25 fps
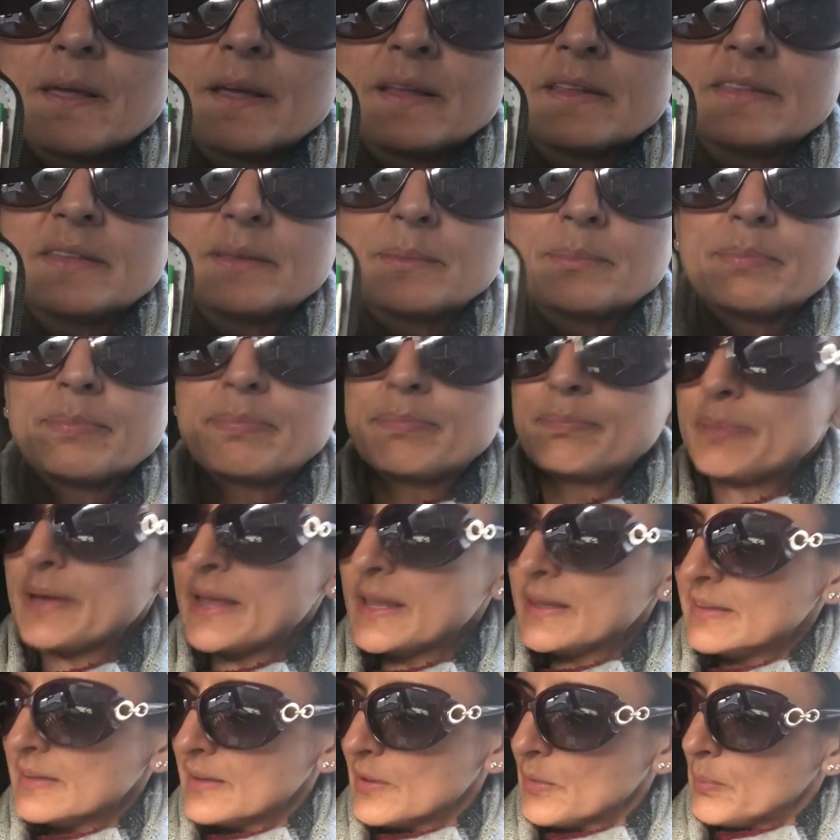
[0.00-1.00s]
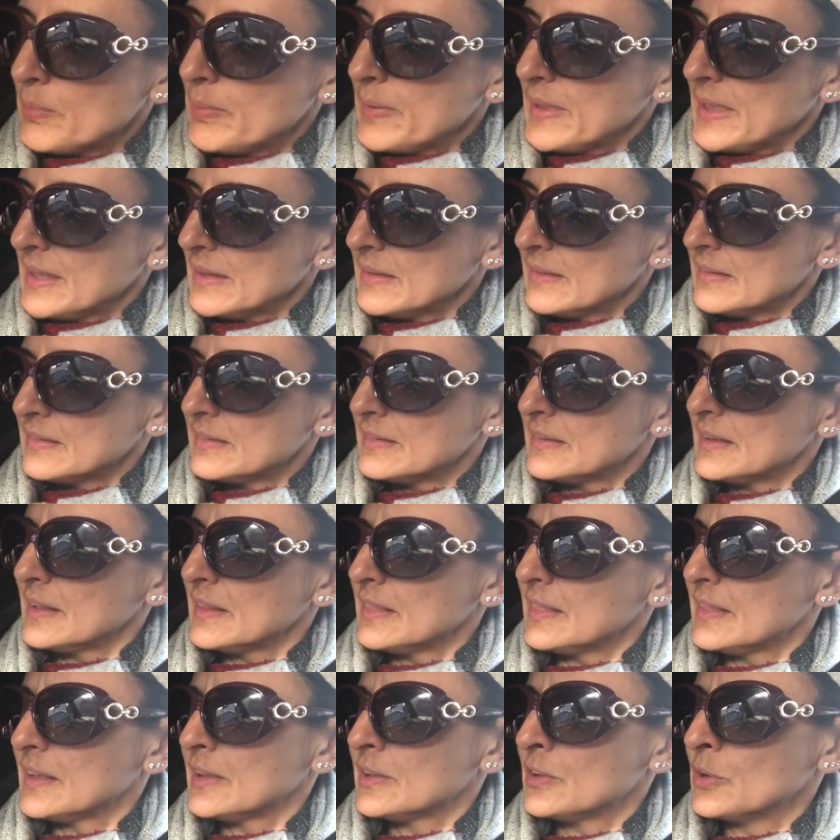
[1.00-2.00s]
the Pentel pens, I
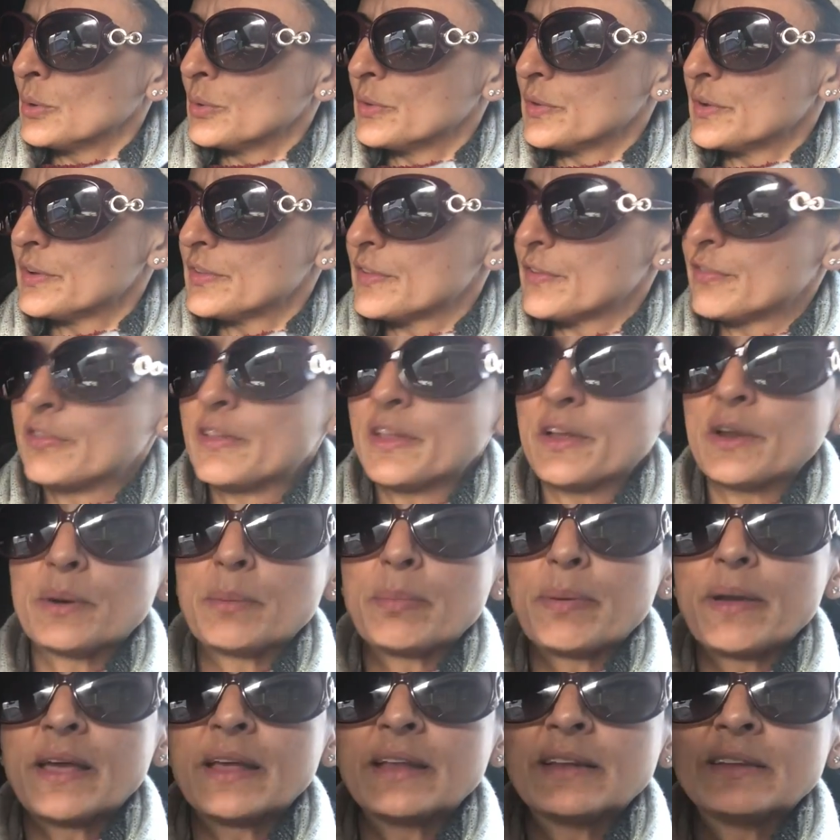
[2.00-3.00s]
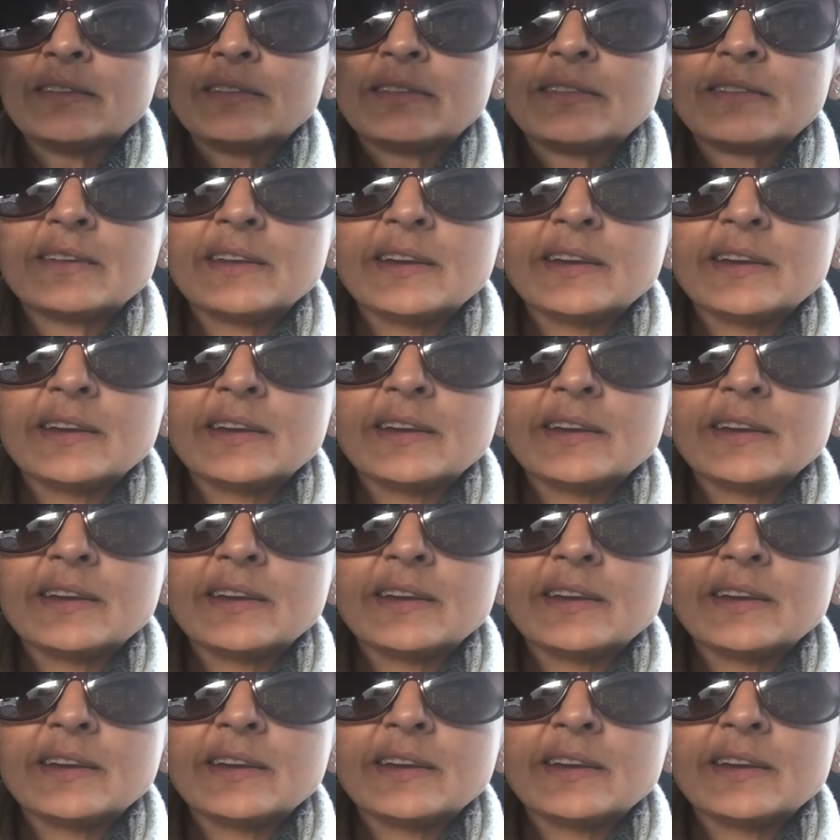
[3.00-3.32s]
think. No, they're the Flair pens.